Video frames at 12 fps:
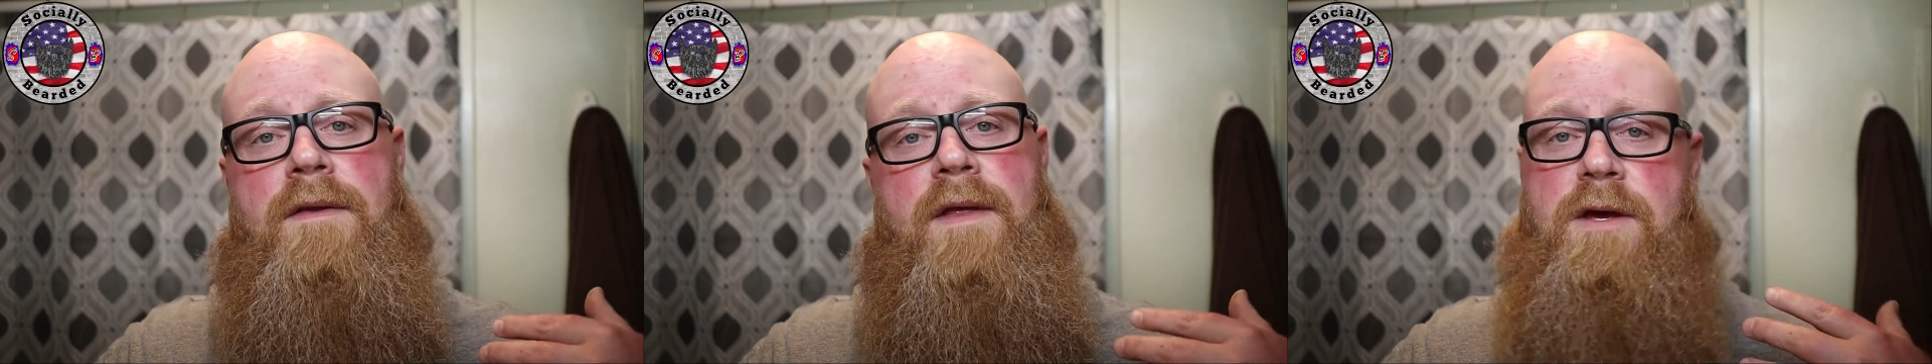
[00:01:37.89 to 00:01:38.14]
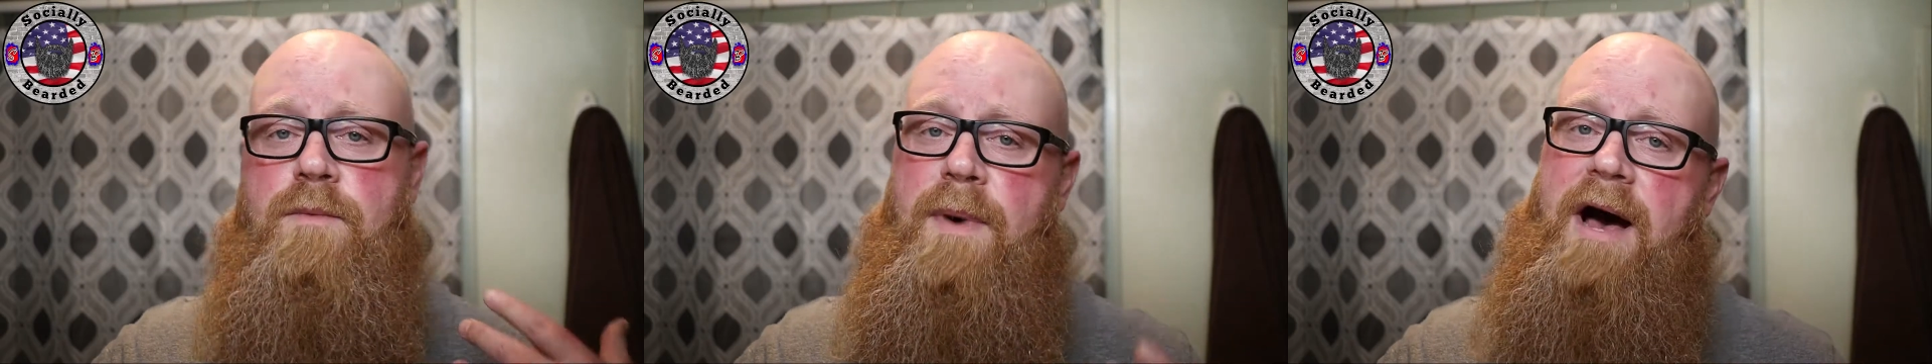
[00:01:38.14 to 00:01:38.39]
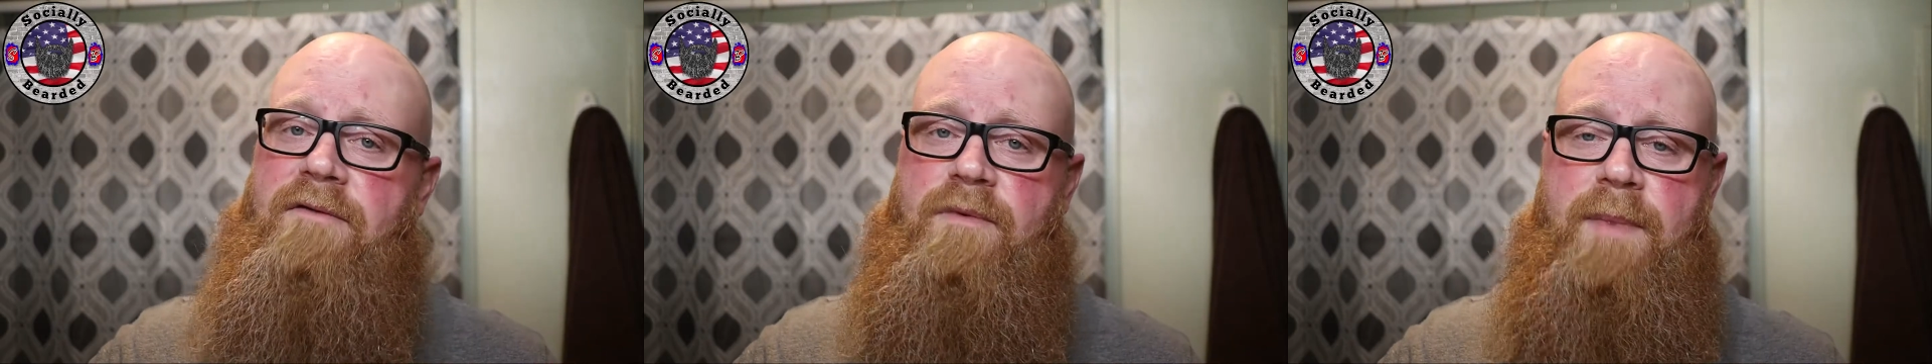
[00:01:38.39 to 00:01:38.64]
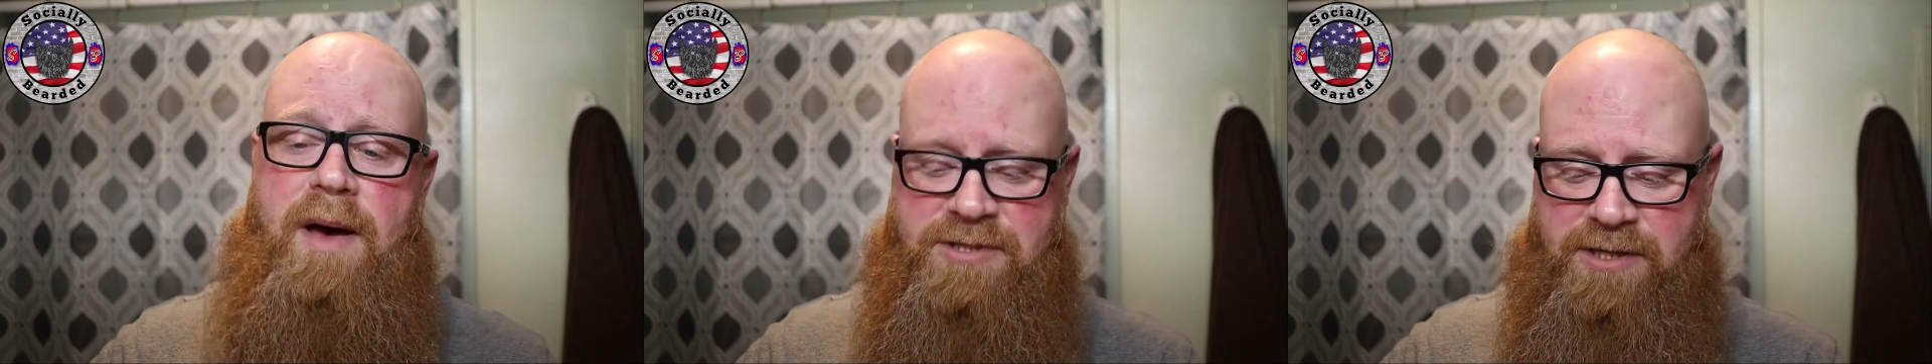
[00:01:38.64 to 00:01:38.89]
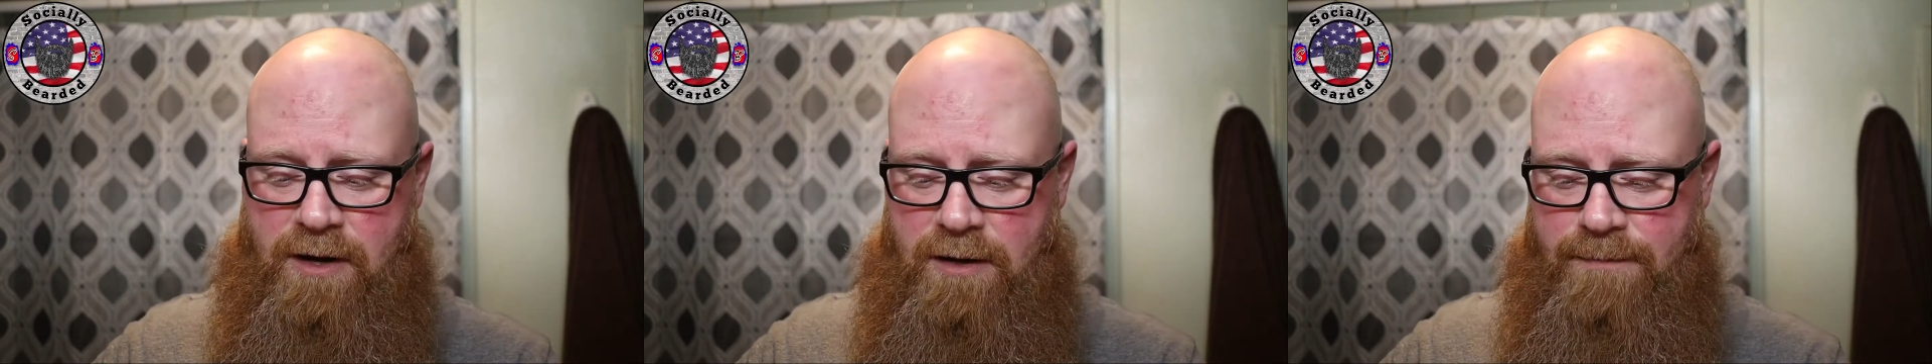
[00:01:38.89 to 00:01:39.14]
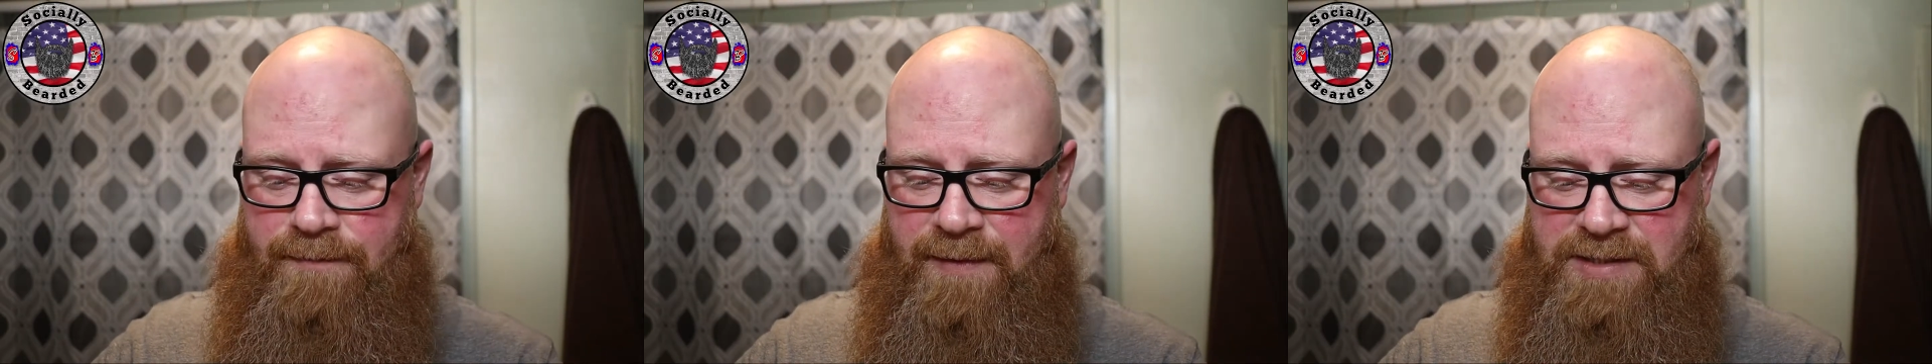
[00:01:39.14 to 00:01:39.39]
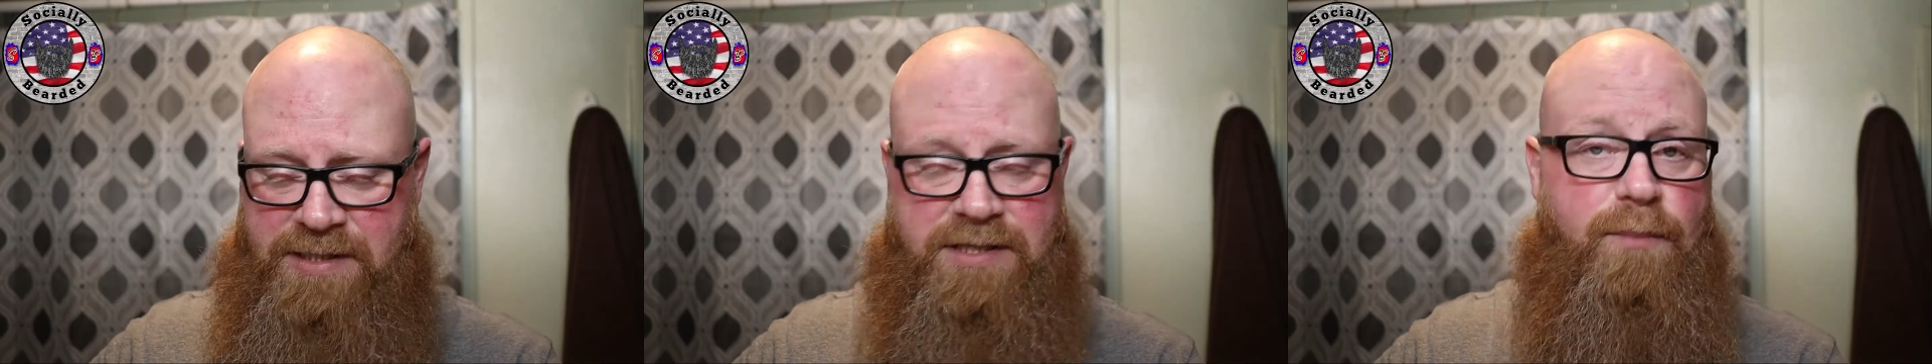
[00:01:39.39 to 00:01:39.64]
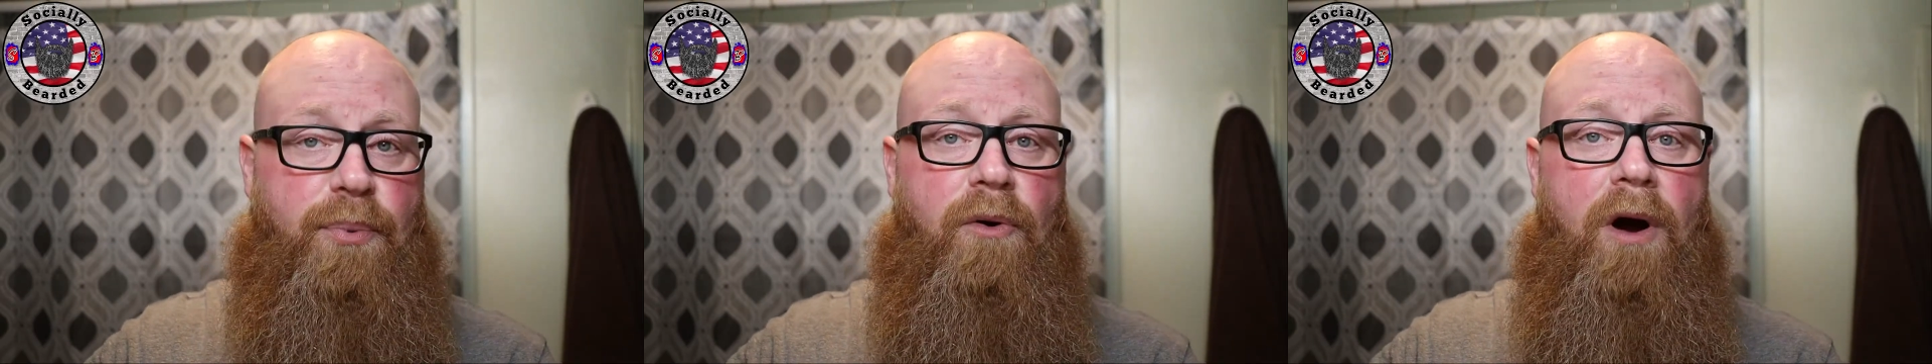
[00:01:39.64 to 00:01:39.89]
that you buy from Amazon. This is a
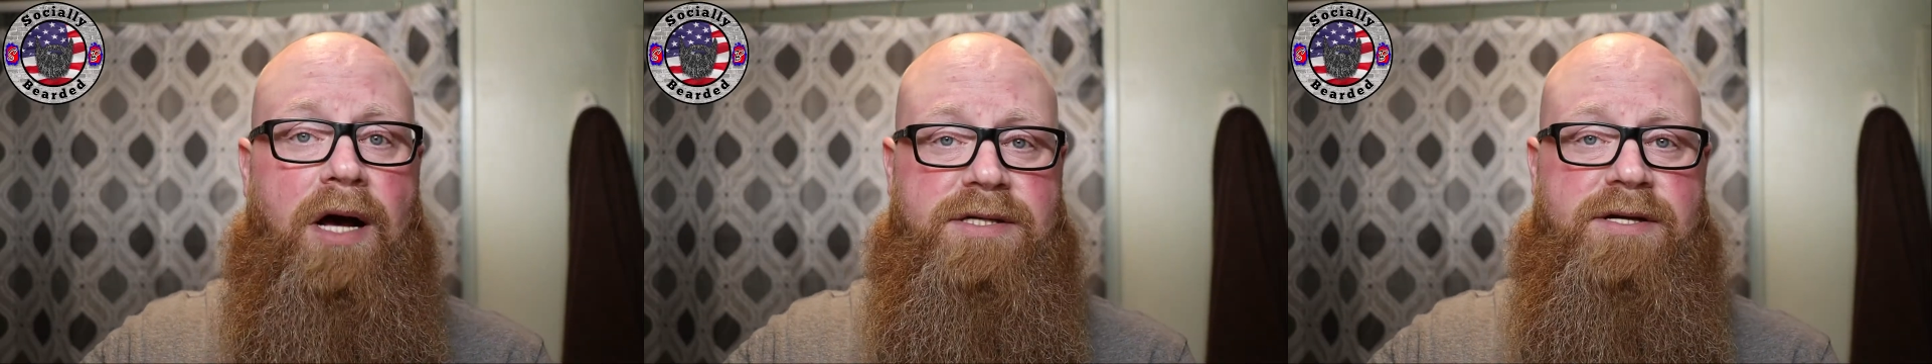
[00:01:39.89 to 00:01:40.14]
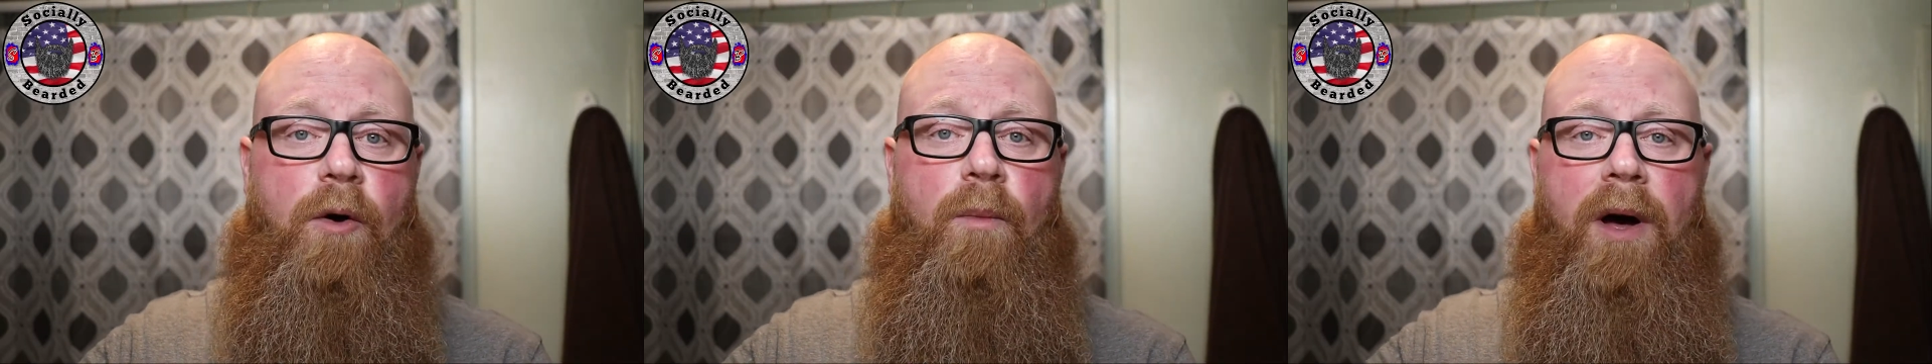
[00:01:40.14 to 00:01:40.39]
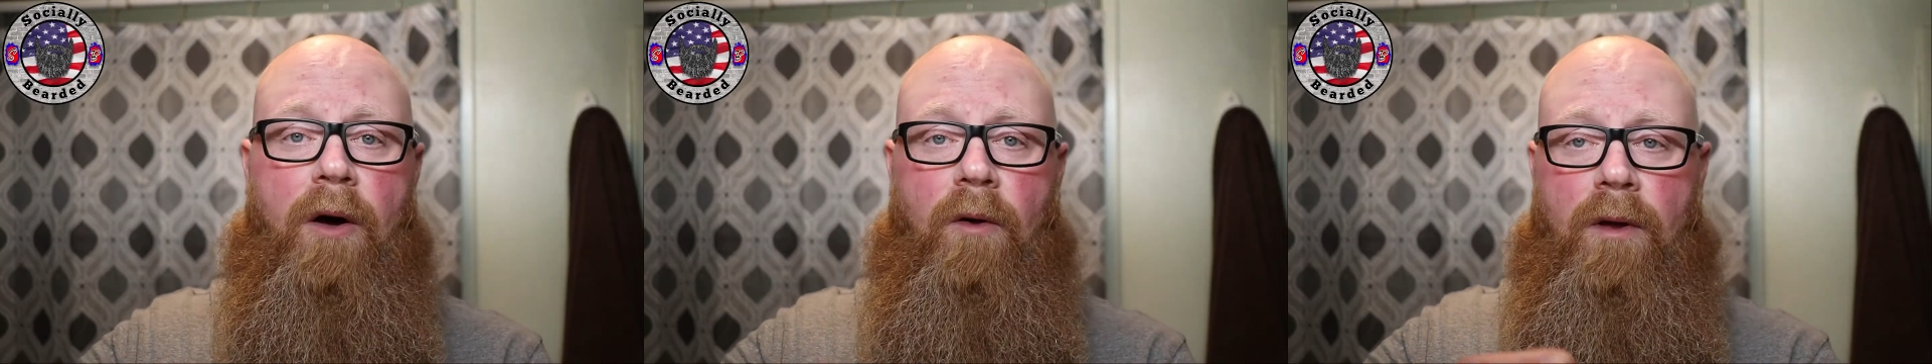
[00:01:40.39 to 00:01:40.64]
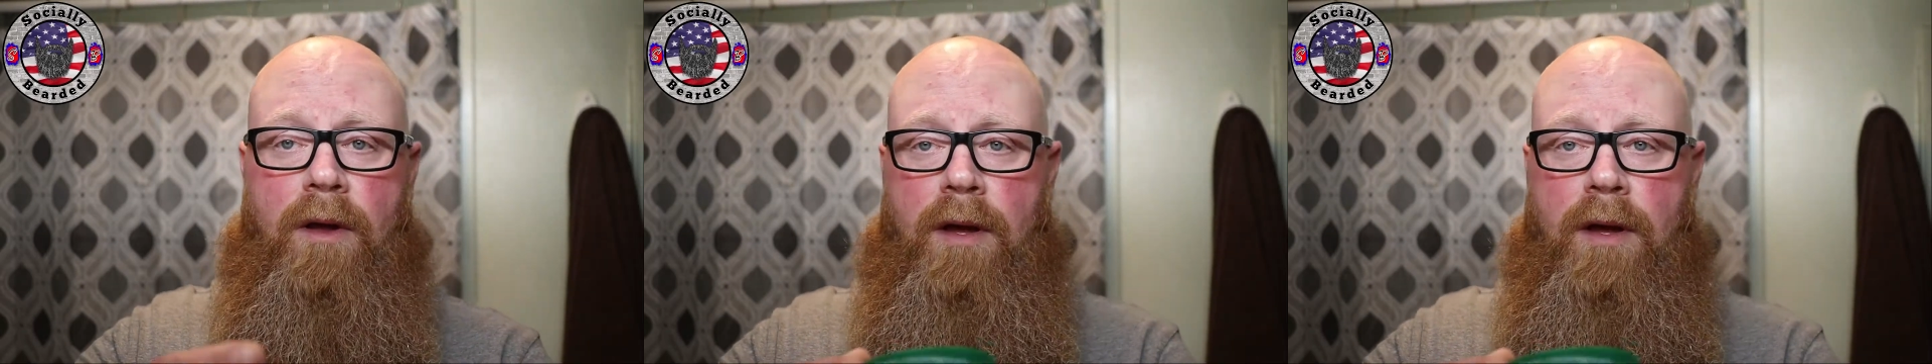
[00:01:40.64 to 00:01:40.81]
Parasso bowl.